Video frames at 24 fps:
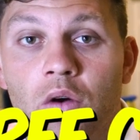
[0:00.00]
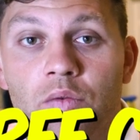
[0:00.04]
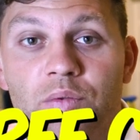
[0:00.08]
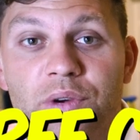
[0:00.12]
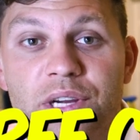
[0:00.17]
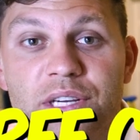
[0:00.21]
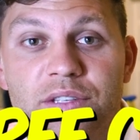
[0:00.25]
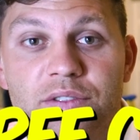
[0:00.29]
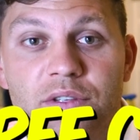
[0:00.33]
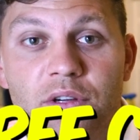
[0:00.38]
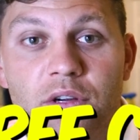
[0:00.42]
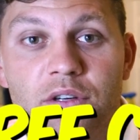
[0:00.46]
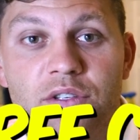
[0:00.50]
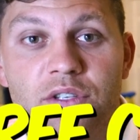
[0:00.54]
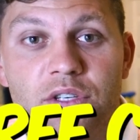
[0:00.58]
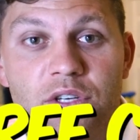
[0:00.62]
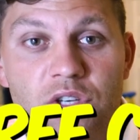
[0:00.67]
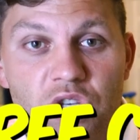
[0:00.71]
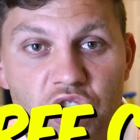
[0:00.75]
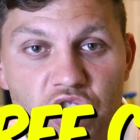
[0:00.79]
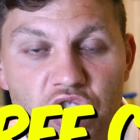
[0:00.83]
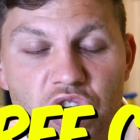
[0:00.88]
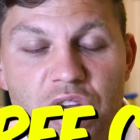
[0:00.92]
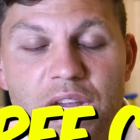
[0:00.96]
But this next
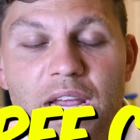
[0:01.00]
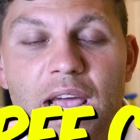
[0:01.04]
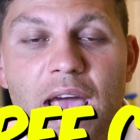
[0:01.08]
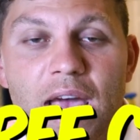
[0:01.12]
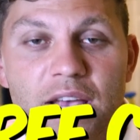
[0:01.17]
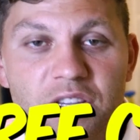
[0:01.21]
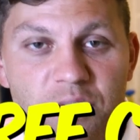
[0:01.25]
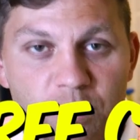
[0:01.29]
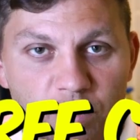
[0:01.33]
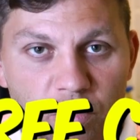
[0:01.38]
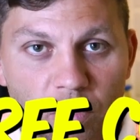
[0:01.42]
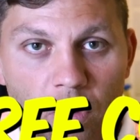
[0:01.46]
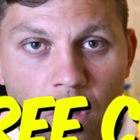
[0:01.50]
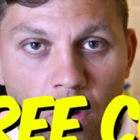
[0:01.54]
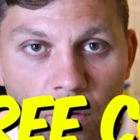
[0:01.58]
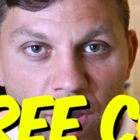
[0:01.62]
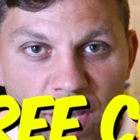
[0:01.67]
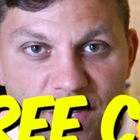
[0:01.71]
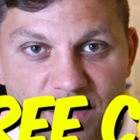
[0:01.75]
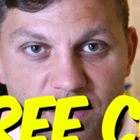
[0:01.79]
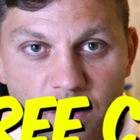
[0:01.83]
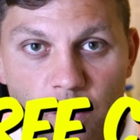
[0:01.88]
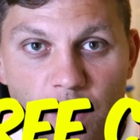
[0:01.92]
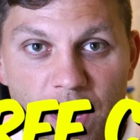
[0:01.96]
part, I'm gonna talk about
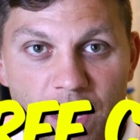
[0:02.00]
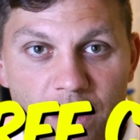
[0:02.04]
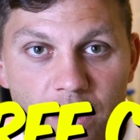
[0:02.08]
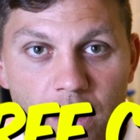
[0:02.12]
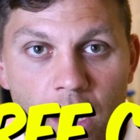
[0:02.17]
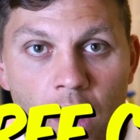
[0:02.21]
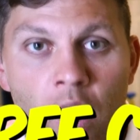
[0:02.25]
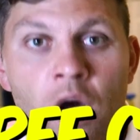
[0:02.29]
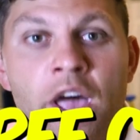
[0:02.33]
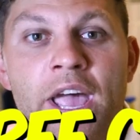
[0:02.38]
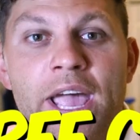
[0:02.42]
GSPRO,